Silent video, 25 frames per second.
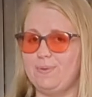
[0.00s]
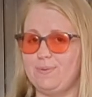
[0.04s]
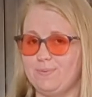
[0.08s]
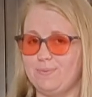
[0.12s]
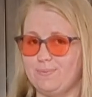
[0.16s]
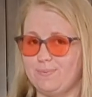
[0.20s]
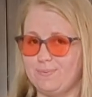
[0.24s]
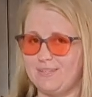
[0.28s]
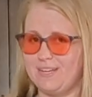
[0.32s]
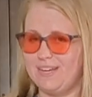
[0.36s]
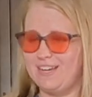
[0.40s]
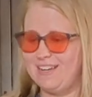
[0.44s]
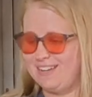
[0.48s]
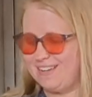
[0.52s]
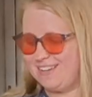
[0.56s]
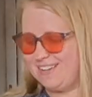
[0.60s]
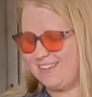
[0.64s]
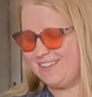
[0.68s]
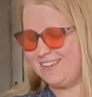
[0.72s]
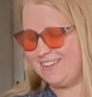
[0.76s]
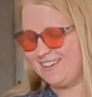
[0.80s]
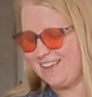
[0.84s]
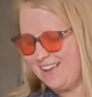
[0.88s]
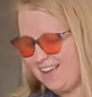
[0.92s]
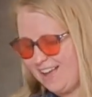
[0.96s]

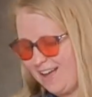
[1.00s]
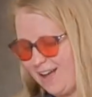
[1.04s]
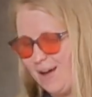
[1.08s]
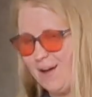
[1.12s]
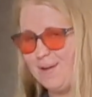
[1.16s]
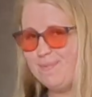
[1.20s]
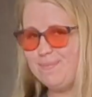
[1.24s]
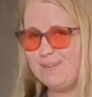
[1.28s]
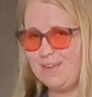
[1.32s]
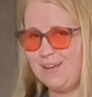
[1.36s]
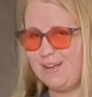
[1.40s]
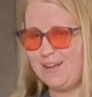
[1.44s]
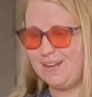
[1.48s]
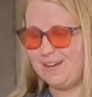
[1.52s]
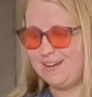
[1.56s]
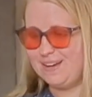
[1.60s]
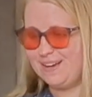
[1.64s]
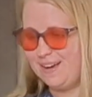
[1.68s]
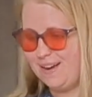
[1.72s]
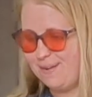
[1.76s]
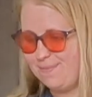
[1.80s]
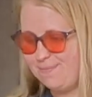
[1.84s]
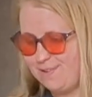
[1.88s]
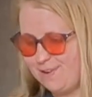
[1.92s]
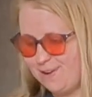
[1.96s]
don't. I'm good.
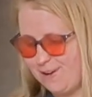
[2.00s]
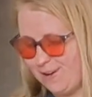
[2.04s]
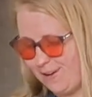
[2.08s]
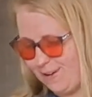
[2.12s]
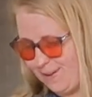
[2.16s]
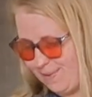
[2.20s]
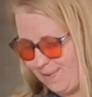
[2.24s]
I'm very